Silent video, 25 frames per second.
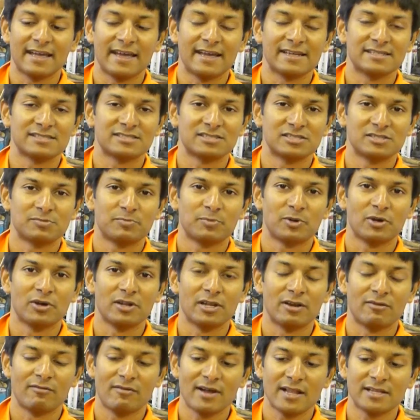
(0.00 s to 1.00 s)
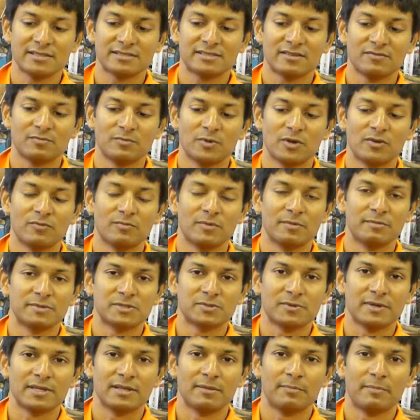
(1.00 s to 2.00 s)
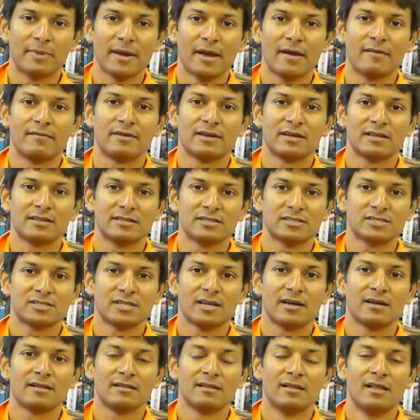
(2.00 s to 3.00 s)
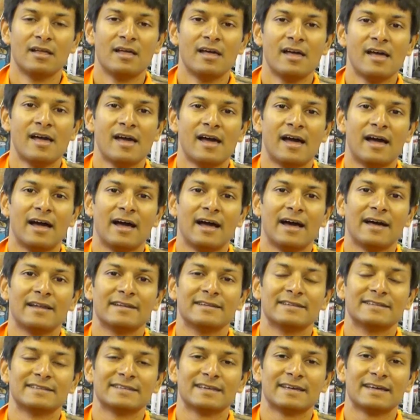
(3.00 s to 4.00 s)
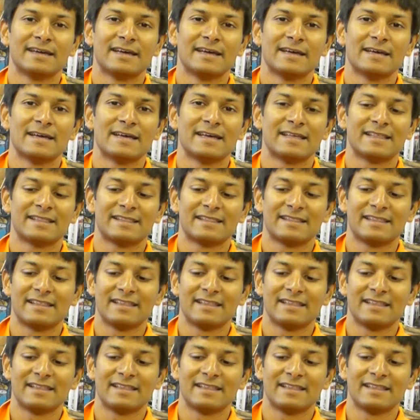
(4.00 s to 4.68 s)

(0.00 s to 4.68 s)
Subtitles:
it's just purely a relative movement between the bearing and the shell, and the